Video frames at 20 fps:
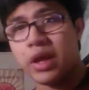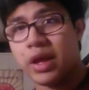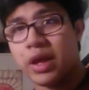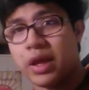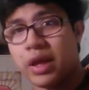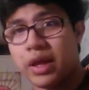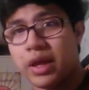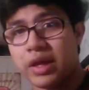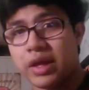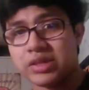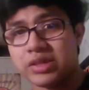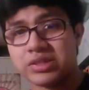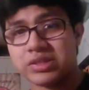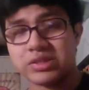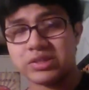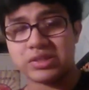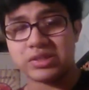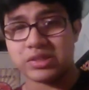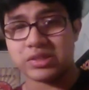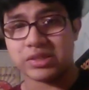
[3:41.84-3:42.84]
A,
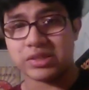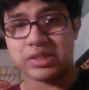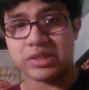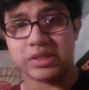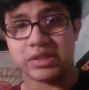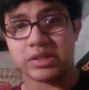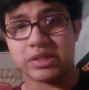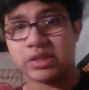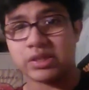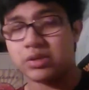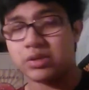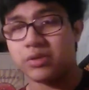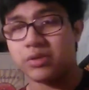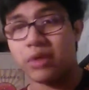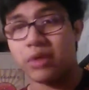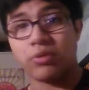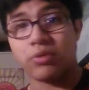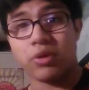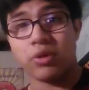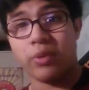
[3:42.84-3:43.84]
S, and D.
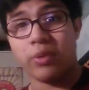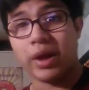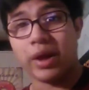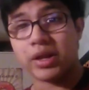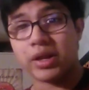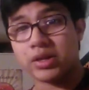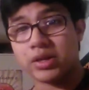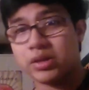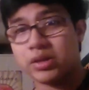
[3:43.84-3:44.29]
I don't know why,